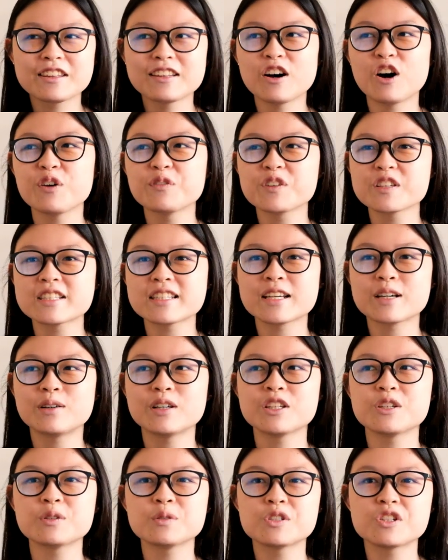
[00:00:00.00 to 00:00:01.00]
obviously
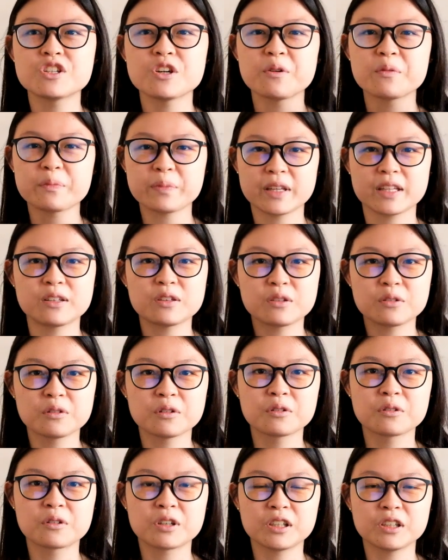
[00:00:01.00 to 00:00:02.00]
when you jump into
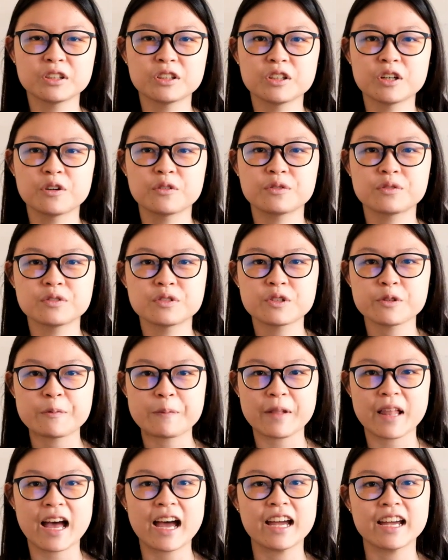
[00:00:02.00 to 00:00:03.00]
the world of
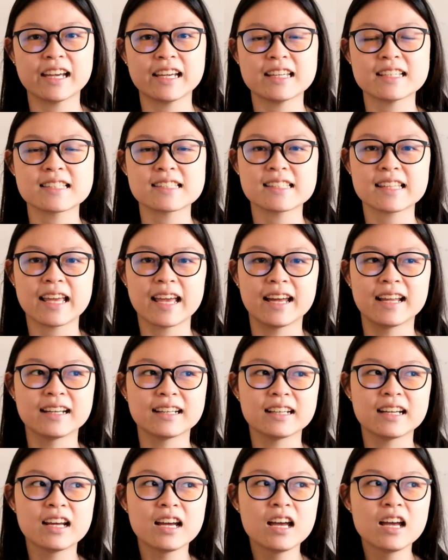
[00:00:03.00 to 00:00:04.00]
supplies and